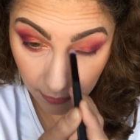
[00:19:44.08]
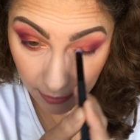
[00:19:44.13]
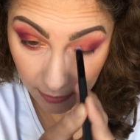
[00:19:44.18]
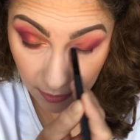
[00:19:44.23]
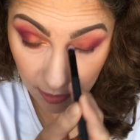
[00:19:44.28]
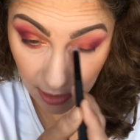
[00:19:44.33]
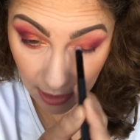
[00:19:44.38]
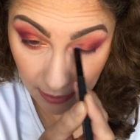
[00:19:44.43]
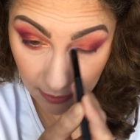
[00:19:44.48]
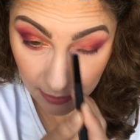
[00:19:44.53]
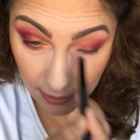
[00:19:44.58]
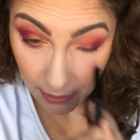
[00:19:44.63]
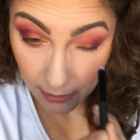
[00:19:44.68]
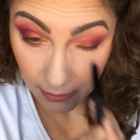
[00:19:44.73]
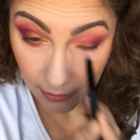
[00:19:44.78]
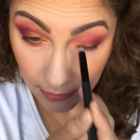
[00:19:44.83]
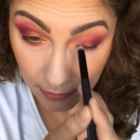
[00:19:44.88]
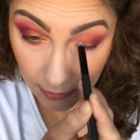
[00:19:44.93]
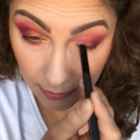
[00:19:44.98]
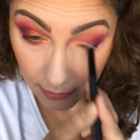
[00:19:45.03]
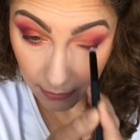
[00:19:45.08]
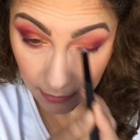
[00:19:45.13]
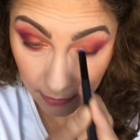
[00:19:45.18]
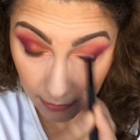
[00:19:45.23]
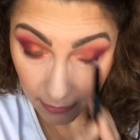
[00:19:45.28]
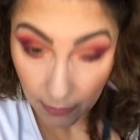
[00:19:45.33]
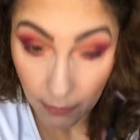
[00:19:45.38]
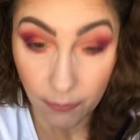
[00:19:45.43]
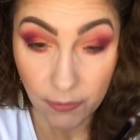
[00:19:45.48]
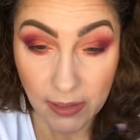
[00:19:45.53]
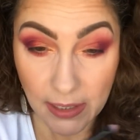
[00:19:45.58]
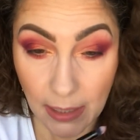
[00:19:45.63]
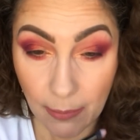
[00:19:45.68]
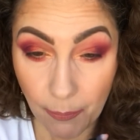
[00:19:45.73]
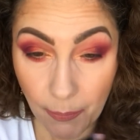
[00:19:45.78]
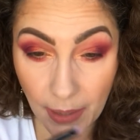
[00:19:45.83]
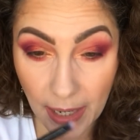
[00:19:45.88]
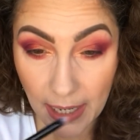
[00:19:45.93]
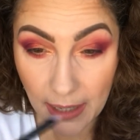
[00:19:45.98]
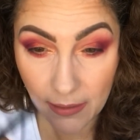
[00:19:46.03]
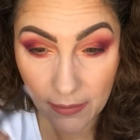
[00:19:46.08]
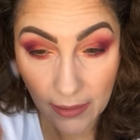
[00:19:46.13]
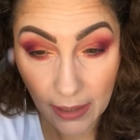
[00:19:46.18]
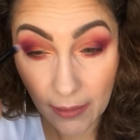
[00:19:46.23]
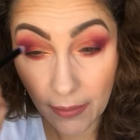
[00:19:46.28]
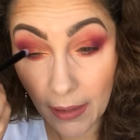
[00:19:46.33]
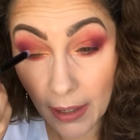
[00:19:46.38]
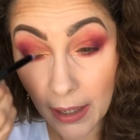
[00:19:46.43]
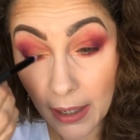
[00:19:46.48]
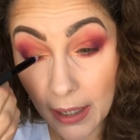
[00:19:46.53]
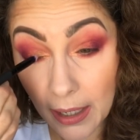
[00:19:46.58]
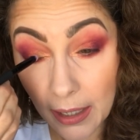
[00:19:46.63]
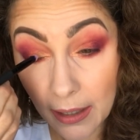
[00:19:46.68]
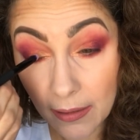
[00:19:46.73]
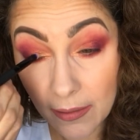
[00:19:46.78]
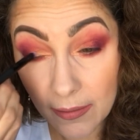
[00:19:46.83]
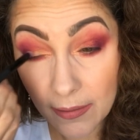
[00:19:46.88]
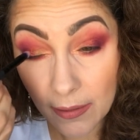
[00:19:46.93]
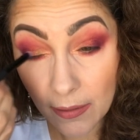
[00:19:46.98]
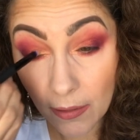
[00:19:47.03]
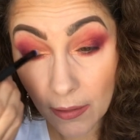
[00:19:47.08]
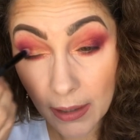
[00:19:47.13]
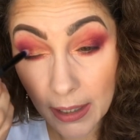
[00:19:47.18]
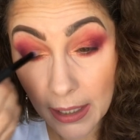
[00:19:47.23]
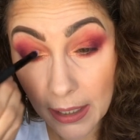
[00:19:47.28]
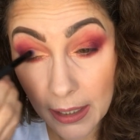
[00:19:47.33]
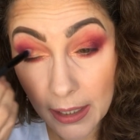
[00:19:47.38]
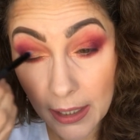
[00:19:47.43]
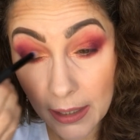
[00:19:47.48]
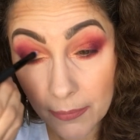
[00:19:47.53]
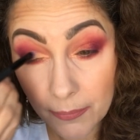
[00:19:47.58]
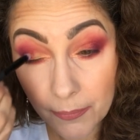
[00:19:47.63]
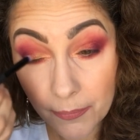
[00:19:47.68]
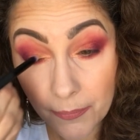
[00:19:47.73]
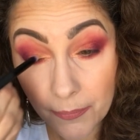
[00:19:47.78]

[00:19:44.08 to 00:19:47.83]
Just obviously blending that in slightly.